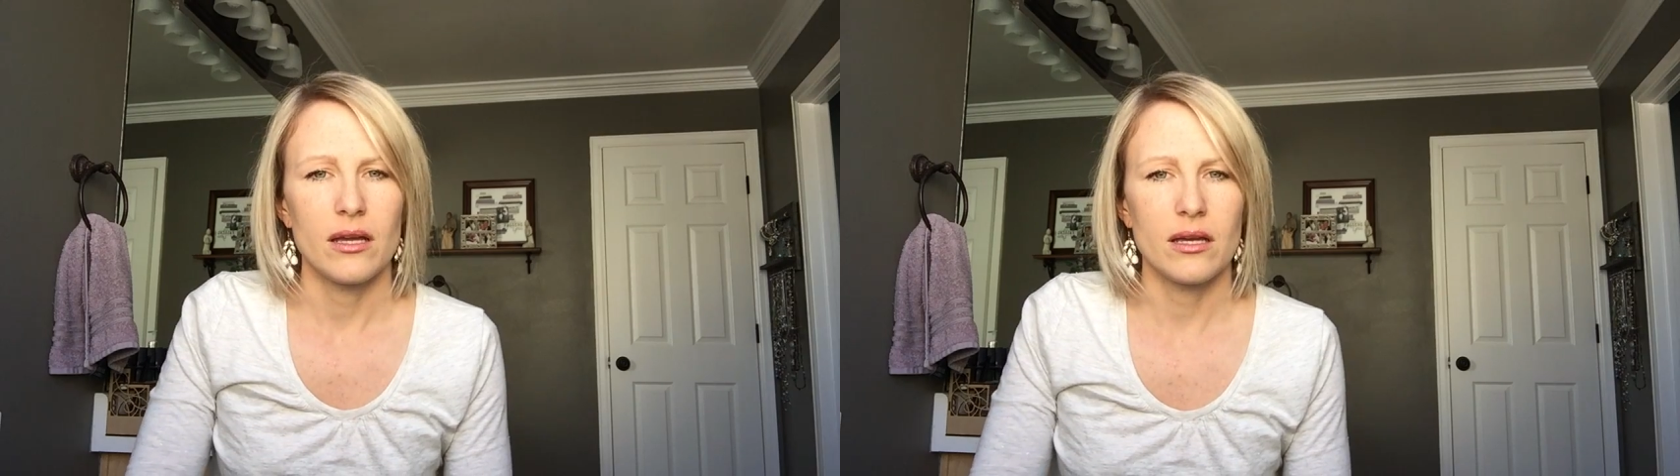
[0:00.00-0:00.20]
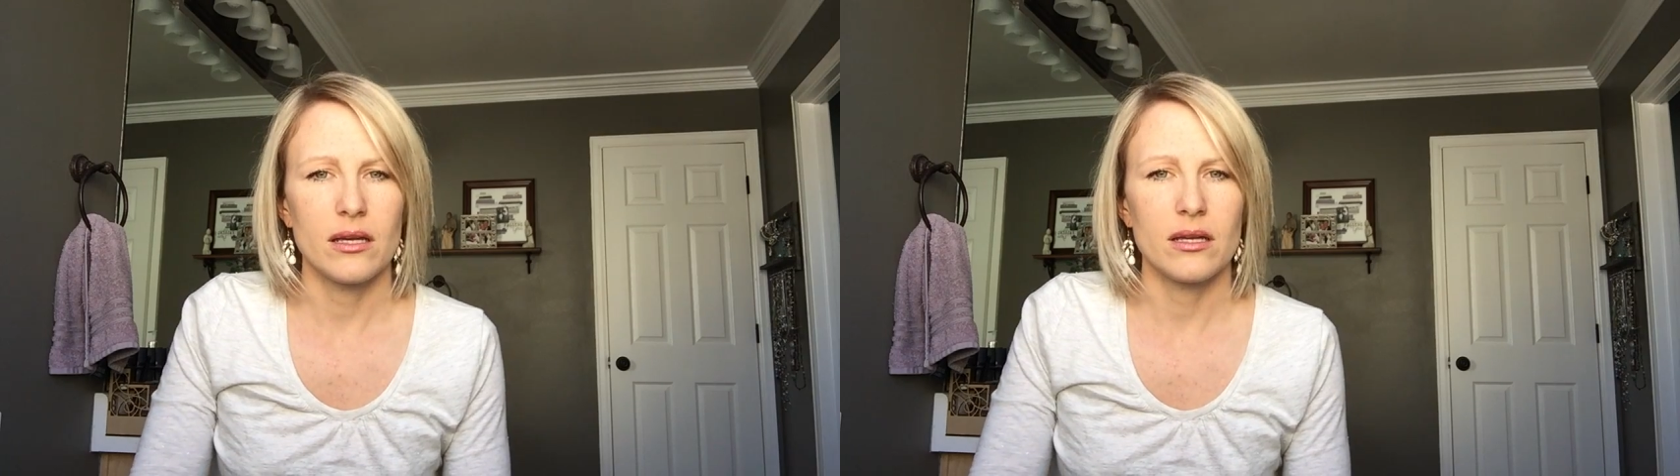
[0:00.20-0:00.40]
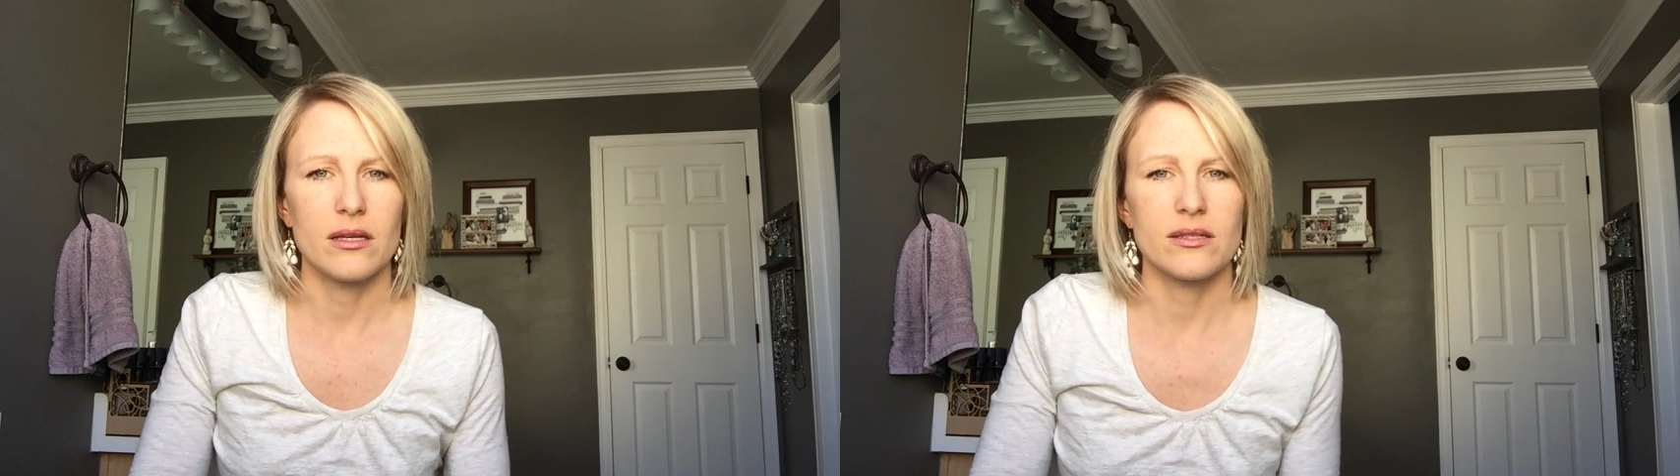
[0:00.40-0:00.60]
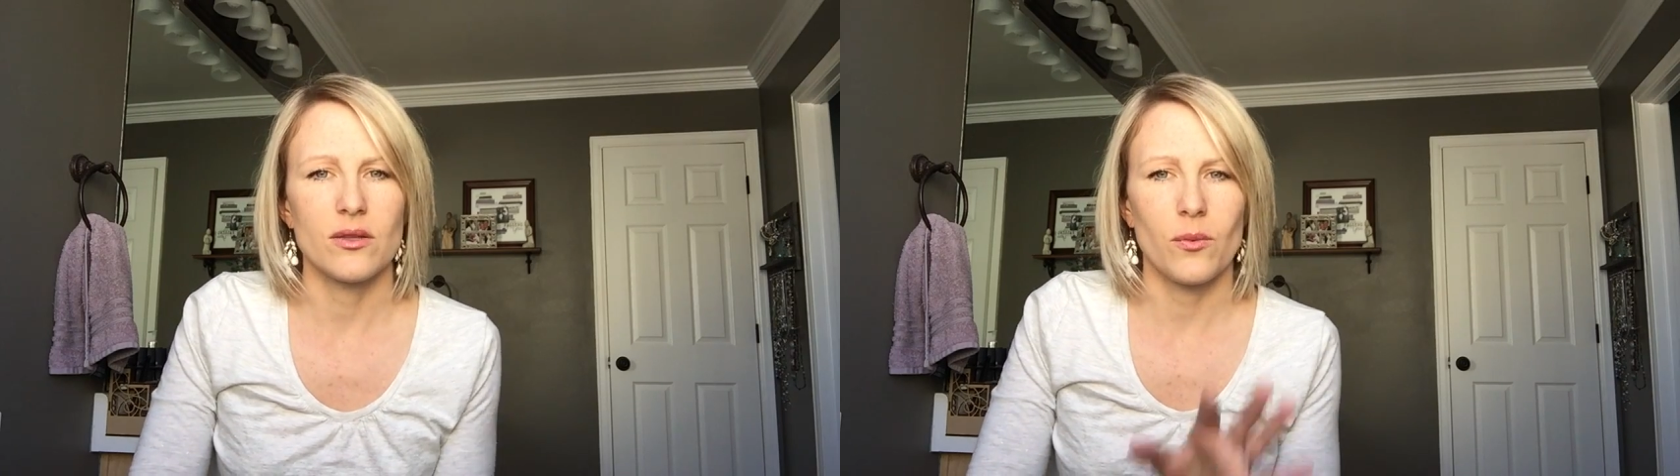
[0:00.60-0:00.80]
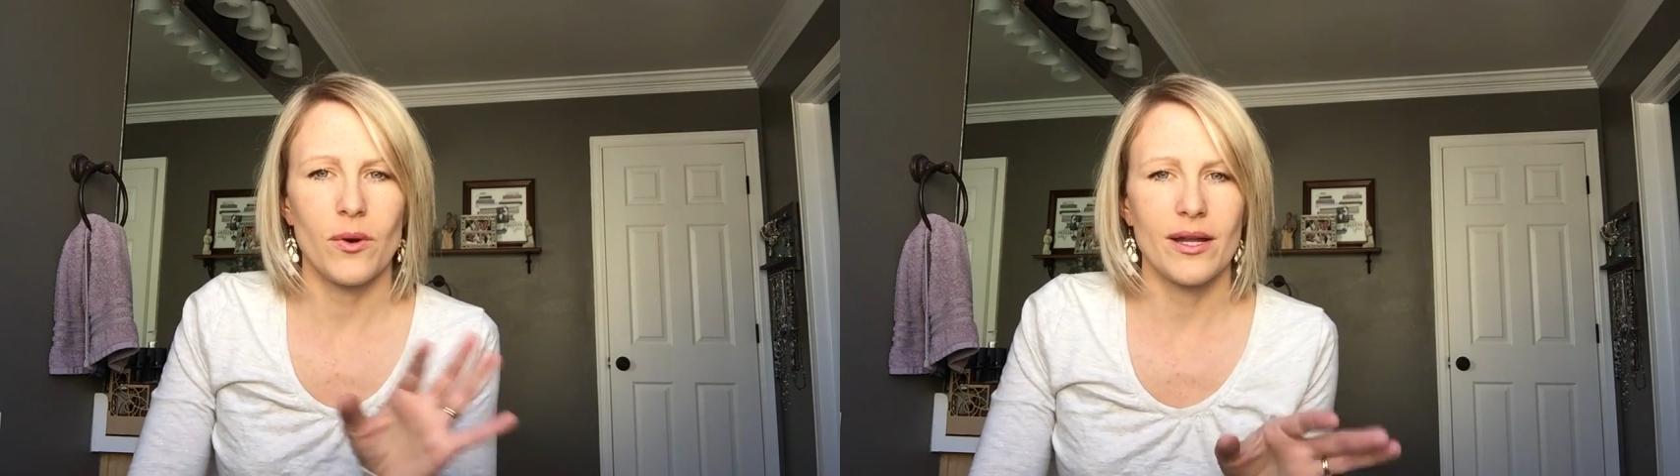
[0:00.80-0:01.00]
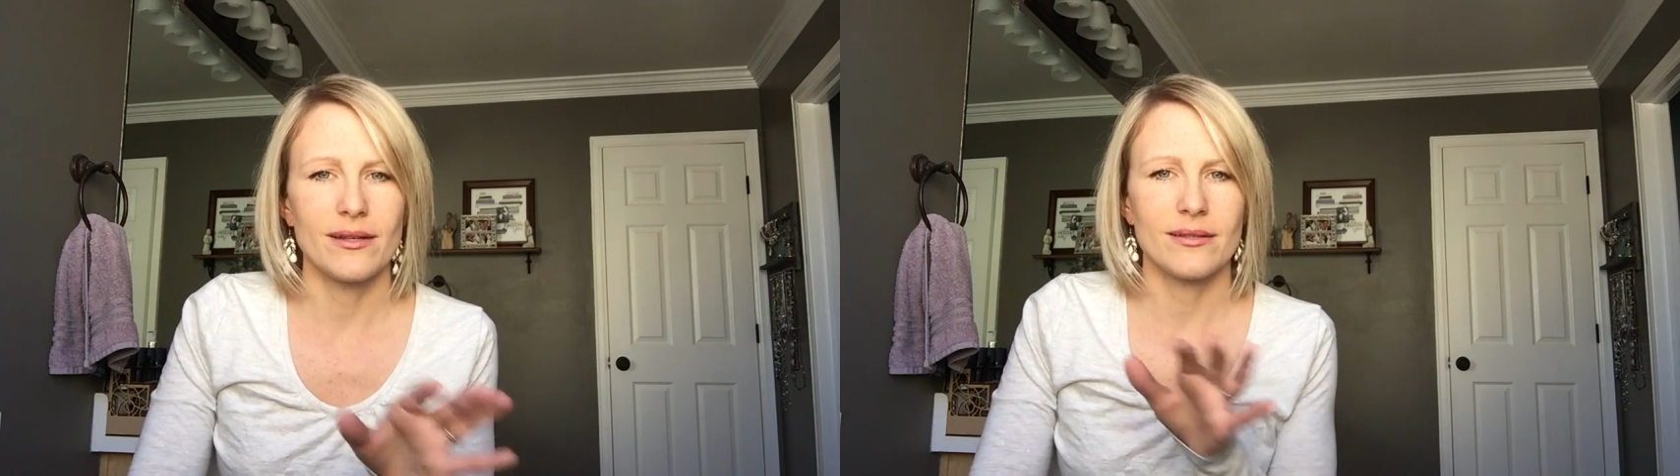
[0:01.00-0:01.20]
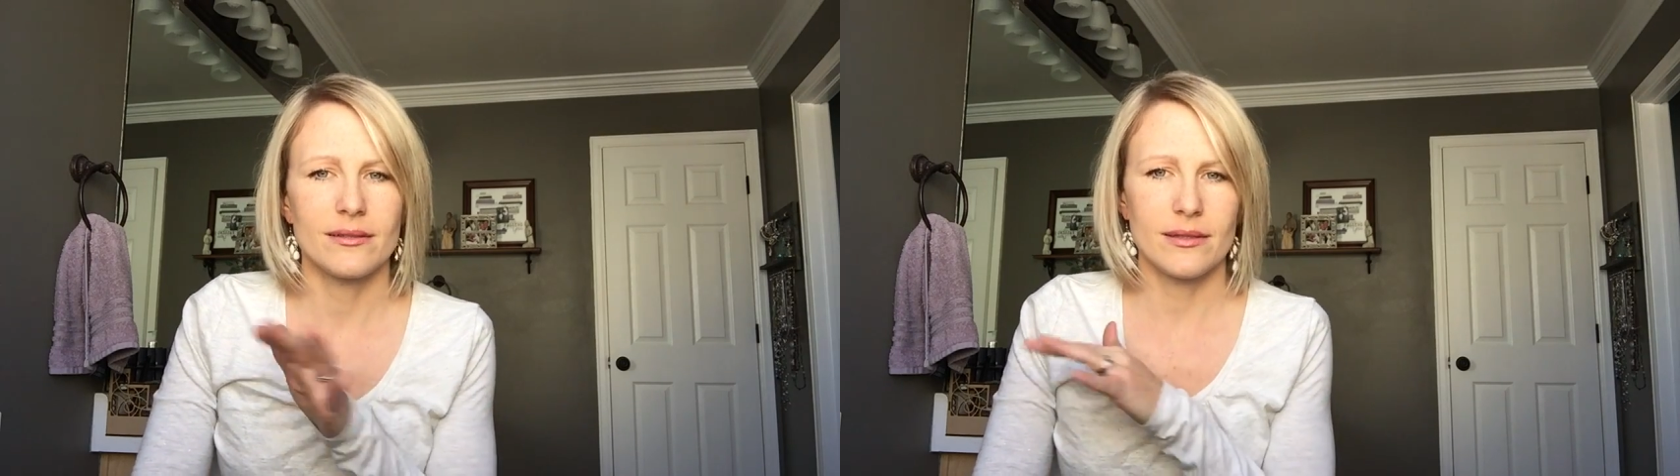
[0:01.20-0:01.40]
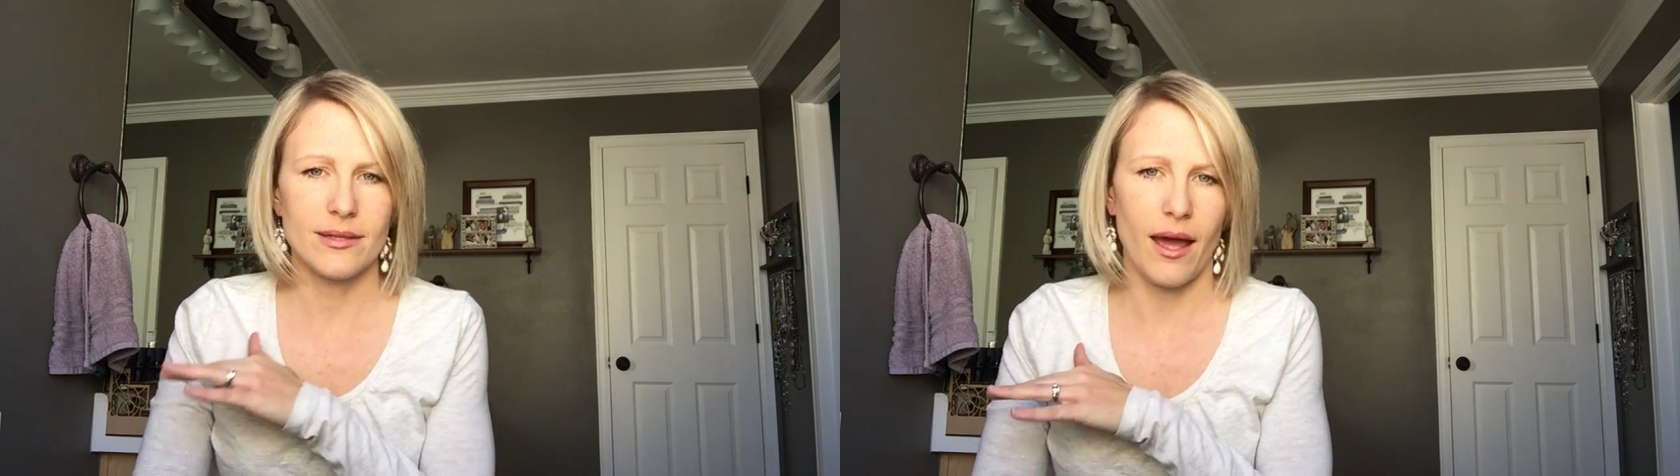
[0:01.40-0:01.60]
is the 1
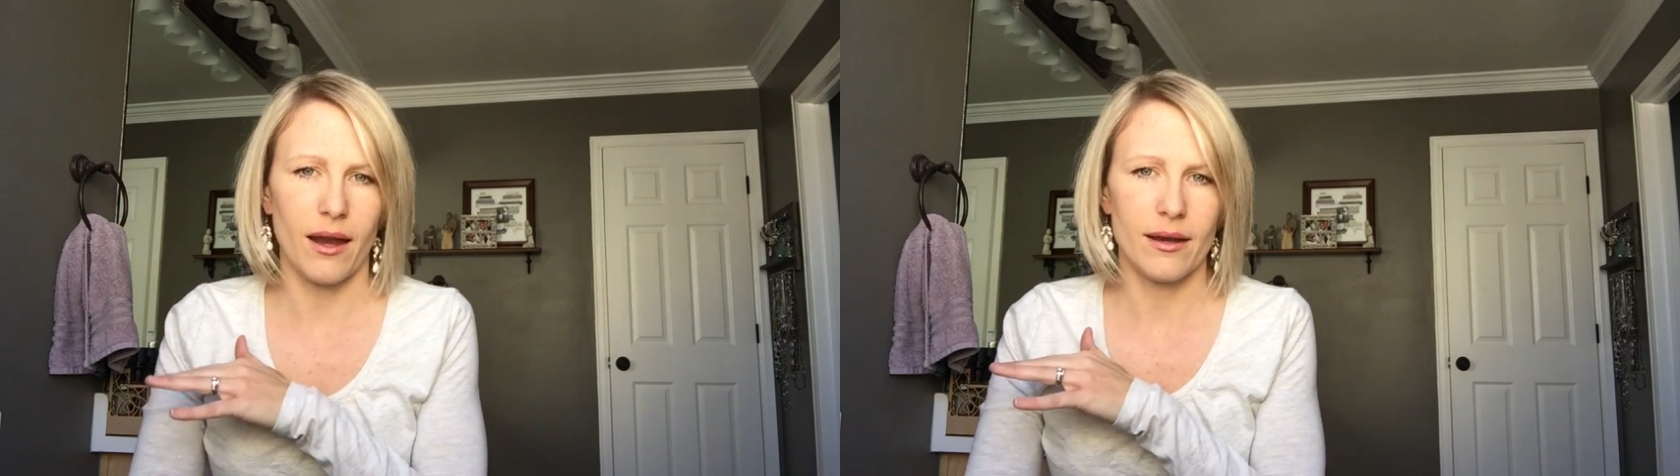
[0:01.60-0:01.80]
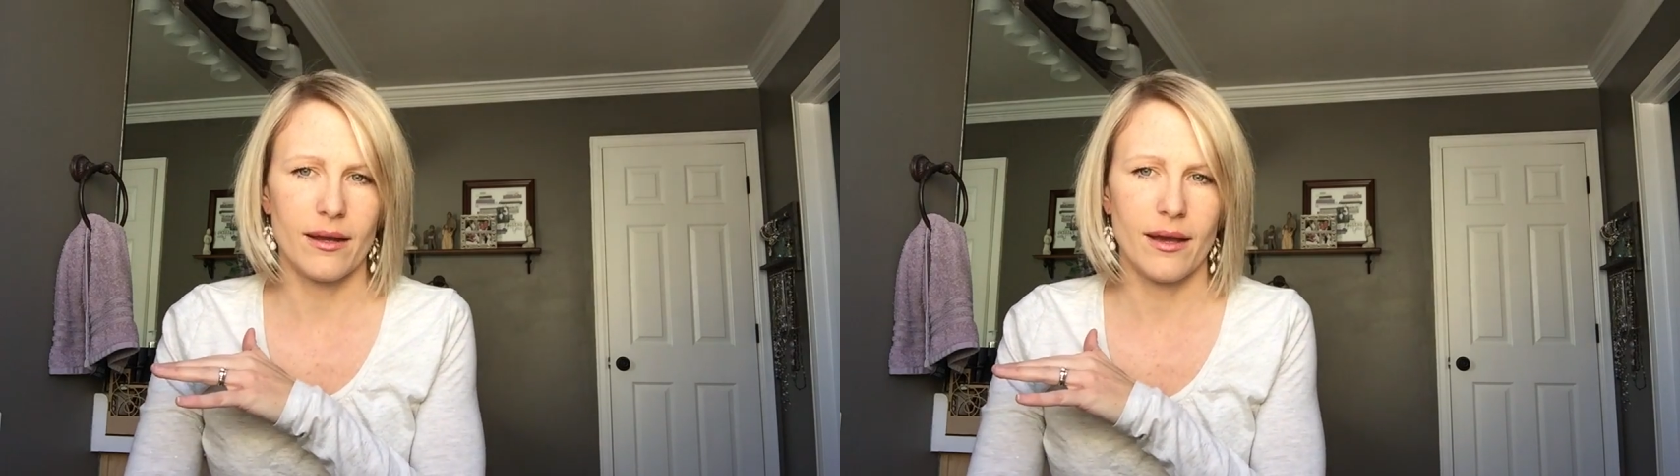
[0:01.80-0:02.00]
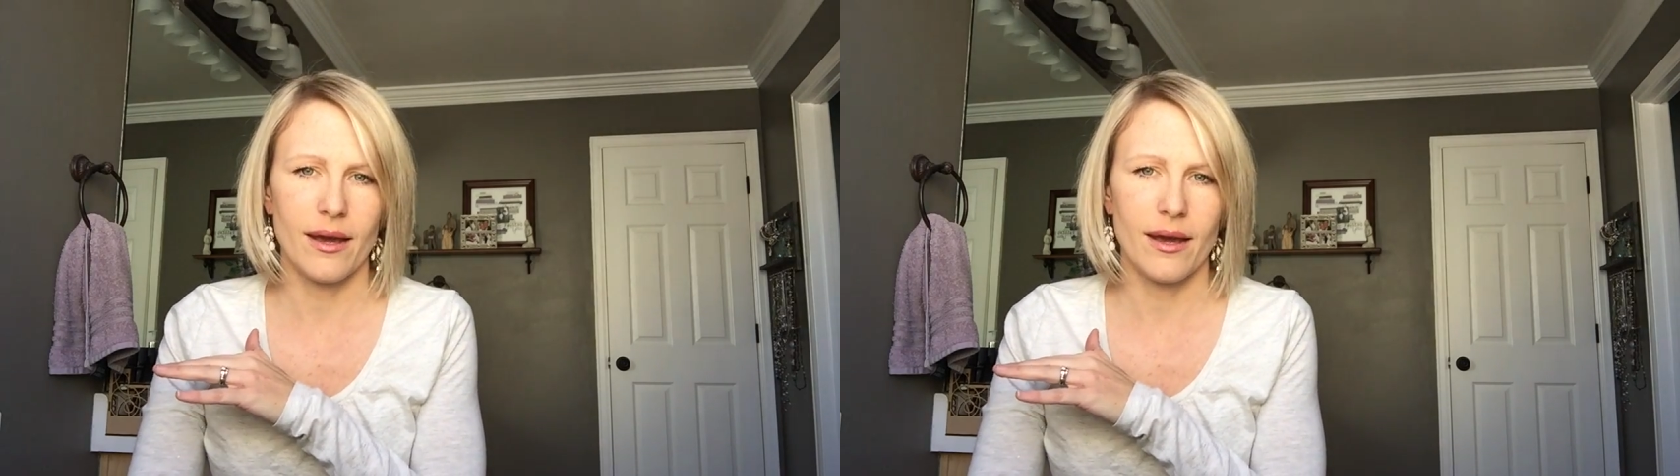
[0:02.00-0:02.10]
to 10.